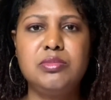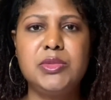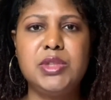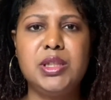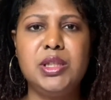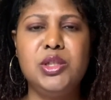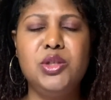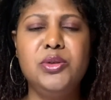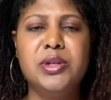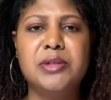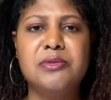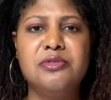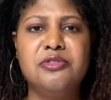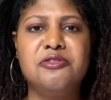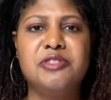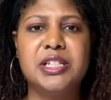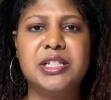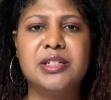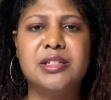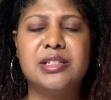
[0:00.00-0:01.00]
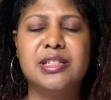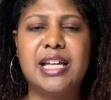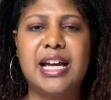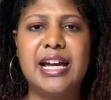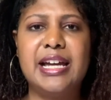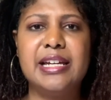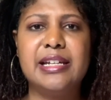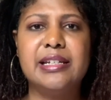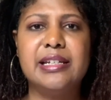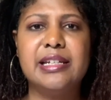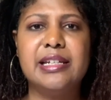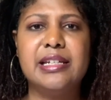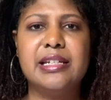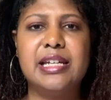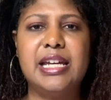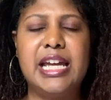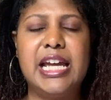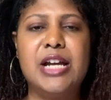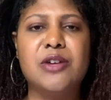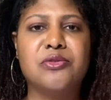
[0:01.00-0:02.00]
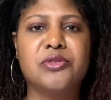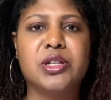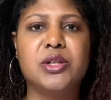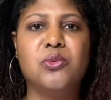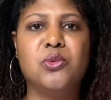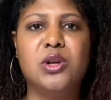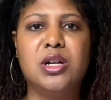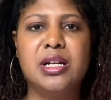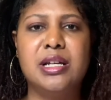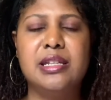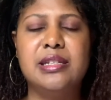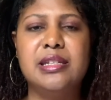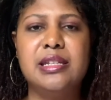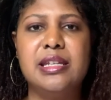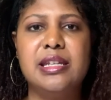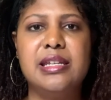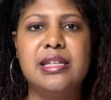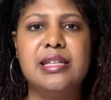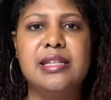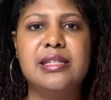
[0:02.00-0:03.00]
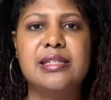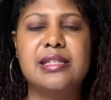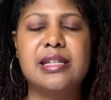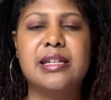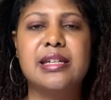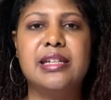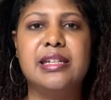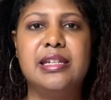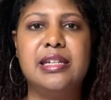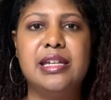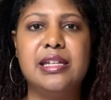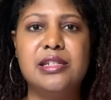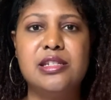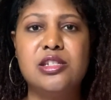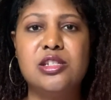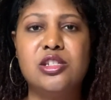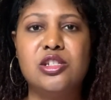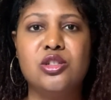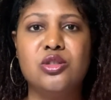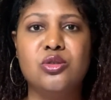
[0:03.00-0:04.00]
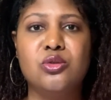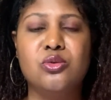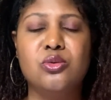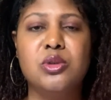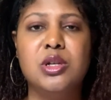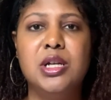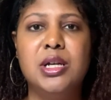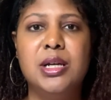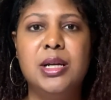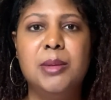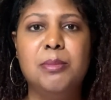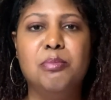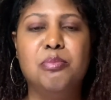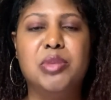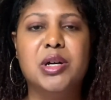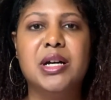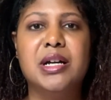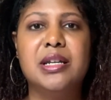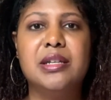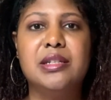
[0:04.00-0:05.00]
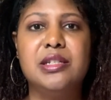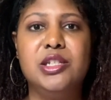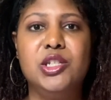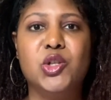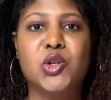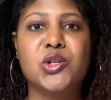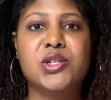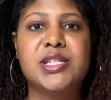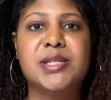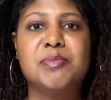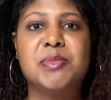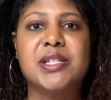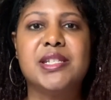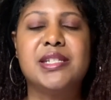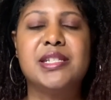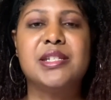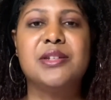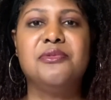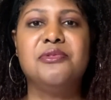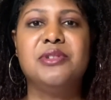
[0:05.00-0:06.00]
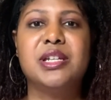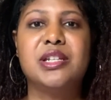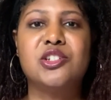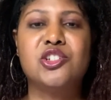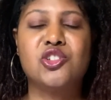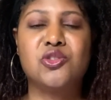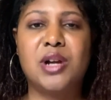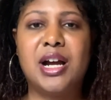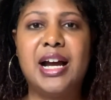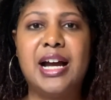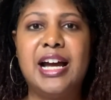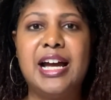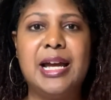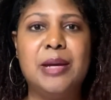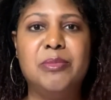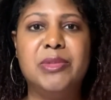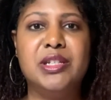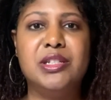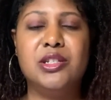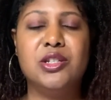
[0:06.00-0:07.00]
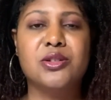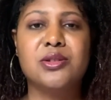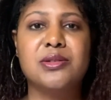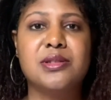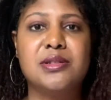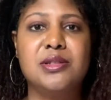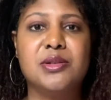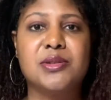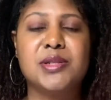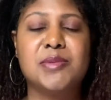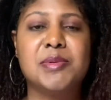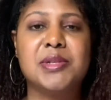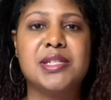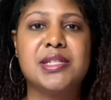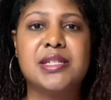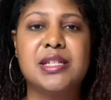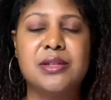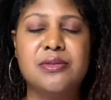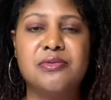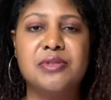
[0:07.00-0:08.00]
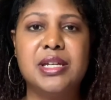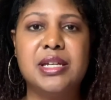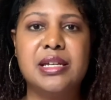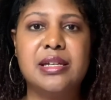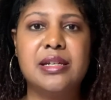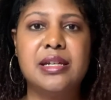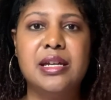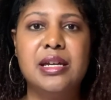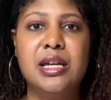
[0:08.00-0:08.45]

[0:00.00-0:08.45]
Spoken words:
you can feel like everyone is against you, but your specific tribe and your, specific,